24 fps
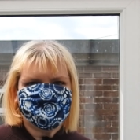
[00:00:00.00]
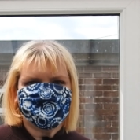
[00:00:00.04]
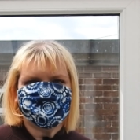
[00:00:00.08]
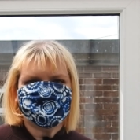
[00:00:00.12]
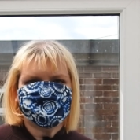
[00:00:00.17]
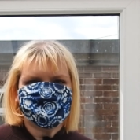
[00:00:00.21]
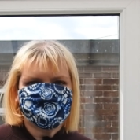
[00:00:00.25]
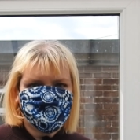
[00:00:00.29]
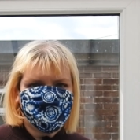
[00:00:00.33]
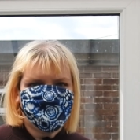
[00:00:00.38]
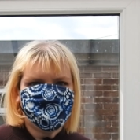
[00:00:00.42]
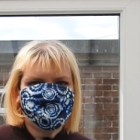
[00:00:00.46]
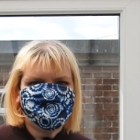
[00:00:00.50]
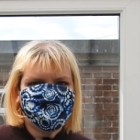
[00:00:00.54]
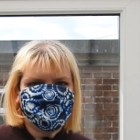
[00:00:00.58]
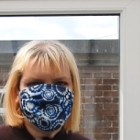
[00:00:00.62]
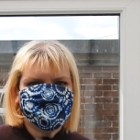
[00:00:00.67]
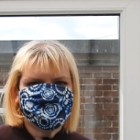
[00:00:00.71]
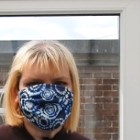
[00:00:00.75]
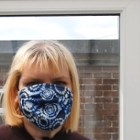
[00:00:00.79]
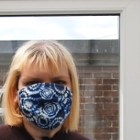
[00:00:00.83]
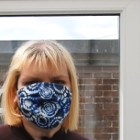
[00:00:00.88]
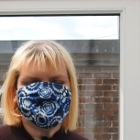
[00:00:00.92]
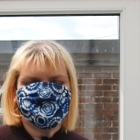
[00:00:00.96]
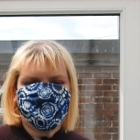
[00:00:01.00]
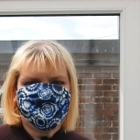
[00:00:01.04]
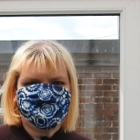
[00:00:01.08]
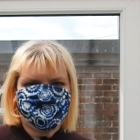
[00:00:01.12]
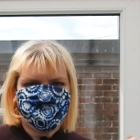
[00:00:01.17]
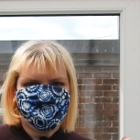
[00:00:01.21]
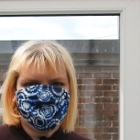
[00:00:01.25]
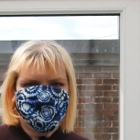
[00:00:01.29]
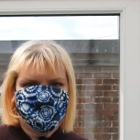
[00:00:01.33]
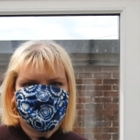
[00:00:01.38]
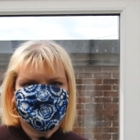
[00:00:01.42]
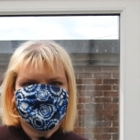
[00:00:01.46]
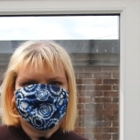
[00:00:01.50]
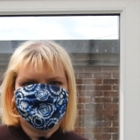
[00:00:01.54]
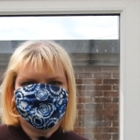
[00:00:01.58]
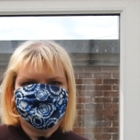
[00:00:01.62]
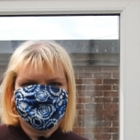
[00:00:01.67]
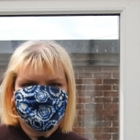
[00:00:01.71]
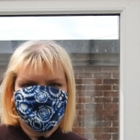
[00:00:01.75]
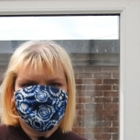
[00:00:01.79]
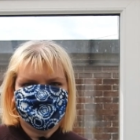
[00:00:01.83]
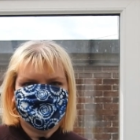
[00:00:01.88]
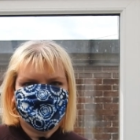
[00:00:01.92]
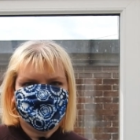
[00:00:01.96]
There's no reason to have a male and
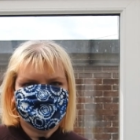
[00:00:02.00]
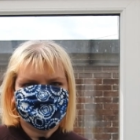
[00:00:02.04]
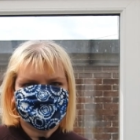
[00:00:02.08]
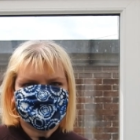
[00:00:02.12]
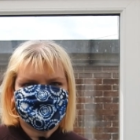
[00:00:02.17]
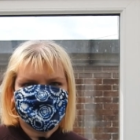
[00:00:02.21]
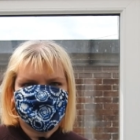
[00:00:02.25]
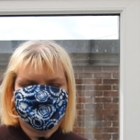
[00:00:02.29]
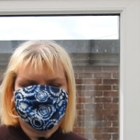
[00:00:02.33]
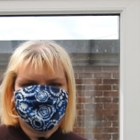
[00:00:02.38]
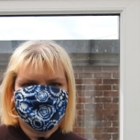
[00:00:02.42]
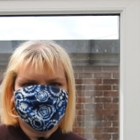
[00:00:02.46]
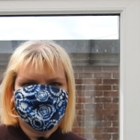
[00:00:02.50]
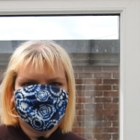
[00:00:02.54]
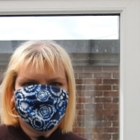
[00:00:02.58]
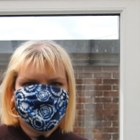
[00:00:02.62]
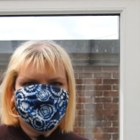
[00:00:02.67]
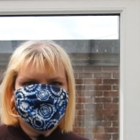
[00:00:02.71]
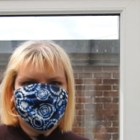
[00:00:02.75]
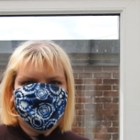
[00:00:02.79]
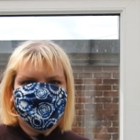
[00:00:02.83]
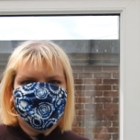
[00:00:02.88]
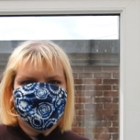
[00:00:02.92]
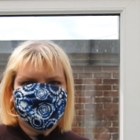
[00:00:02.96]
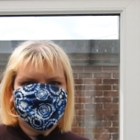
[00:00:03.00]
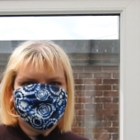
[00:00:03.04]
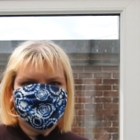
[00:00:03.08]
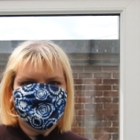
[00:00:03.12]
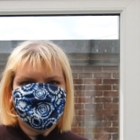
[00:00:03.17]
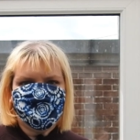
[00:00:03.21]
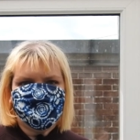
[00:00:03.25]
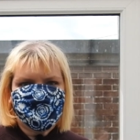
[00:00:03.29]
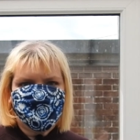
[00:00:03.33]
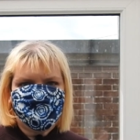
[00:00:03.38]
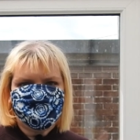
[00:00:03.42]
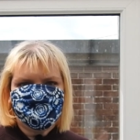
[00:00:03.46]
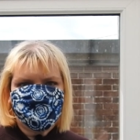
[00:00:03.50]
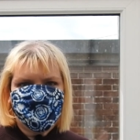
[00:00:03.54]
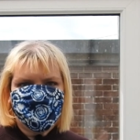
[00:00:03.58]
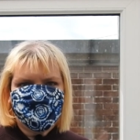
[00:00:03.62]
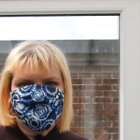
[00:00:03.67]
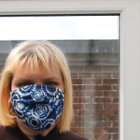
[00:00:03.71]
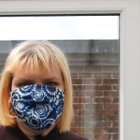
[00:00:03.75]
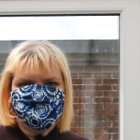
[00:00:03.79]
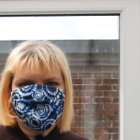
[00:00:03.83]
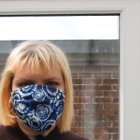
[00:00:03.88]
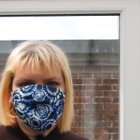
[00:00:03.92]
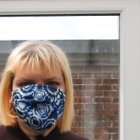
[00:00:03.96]
female together, and if you don't have
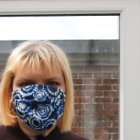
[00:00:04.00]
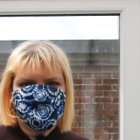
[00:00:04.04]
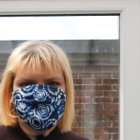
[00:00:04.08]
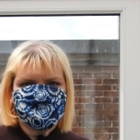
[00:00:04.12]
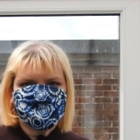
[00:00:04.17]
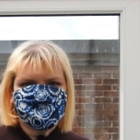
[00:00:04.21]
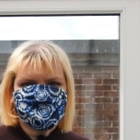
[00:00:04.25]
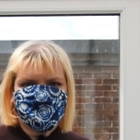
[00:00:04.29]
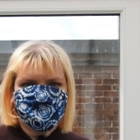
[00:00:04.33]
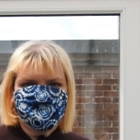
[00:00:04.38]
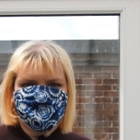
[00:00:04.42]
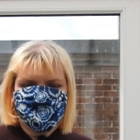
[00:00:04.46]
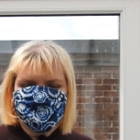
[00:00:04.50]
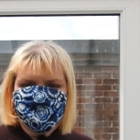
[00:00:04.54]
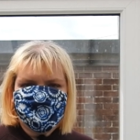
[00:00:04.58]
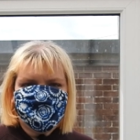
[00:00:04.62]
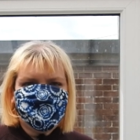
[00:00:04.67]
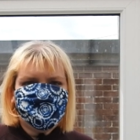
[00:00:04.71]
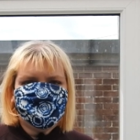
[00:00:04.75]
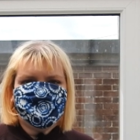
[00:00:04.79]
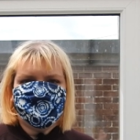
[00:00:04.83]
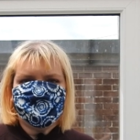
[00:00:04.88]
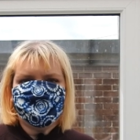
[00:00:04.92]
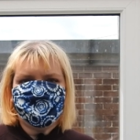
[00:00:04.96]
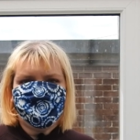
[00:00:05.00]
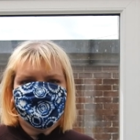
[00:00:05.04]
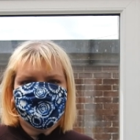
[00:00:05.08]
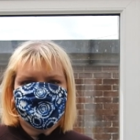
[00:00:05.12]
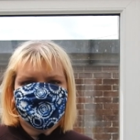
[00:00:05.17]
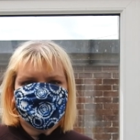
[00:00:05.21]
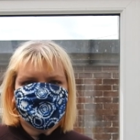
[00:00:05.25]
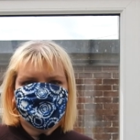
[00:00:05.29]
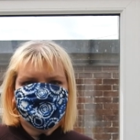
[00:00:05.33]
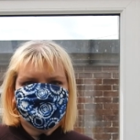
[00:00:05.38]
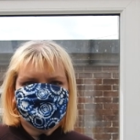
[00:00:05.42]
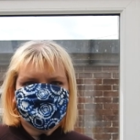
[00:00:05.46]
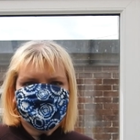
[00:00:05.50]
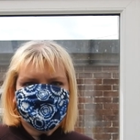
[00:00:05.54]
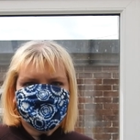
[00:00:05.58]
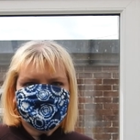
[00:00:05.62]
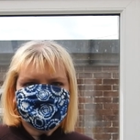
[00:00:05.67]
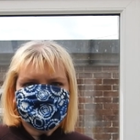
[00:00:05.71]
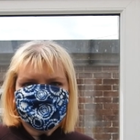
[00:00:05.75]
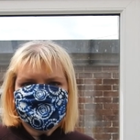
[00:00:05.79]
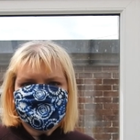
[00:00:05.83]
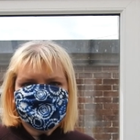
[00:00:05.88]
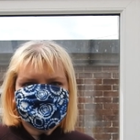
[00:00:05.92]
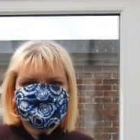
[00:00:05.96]
male and females together, they're not going to
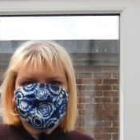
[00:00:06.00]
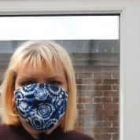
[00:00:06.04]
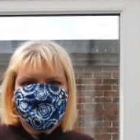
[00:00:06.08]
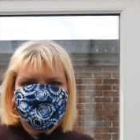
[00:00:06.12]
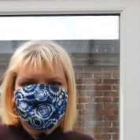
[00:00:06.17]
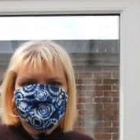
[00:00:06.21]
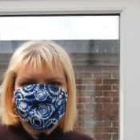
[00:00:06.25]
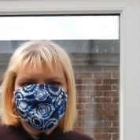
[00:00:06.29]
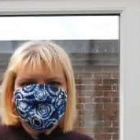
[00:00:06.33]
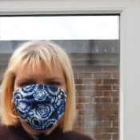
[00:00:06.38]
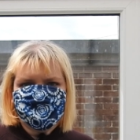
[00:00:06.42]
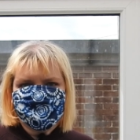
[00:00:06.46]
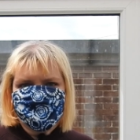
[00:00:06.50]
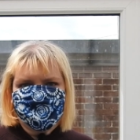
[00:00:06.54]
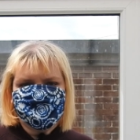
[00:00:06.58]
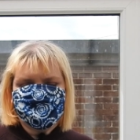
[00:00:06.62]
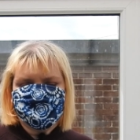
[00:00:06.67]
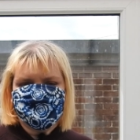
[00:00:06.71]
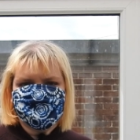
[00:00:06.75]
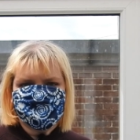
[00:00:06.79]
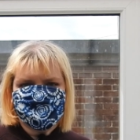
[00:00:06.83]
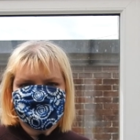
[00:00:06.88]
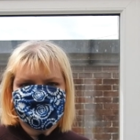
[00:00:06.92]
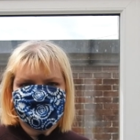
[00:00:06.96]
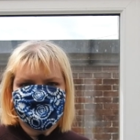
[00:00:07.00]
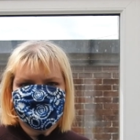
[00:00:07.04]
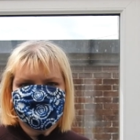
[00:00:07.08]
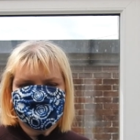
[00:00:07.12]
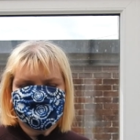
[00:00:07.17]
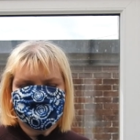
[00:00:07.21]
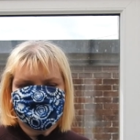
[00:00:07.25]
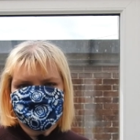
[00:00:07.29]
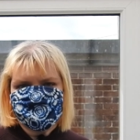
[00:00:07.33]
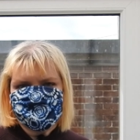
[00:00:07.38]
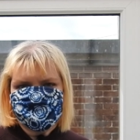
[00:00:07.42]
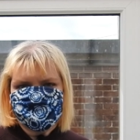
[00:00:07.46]
breed, so you don't need to neuter and